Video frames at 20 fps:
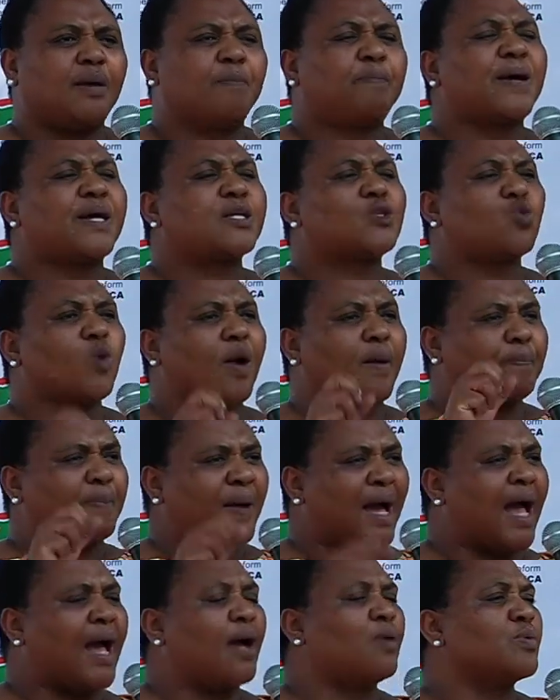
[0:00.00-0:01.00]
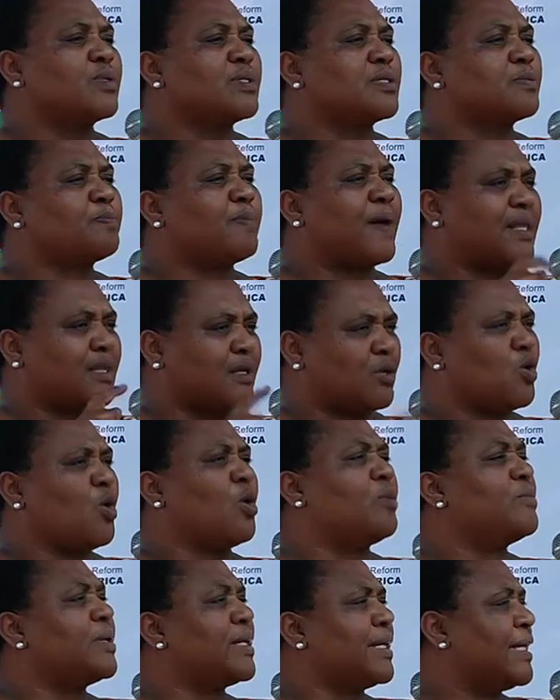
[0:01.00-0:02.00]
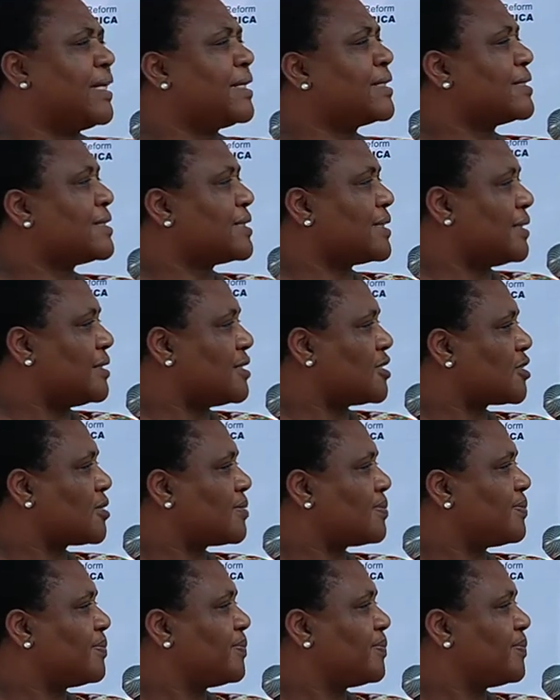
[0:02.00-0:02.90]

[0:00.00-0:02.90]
but you are bound by the common heritage.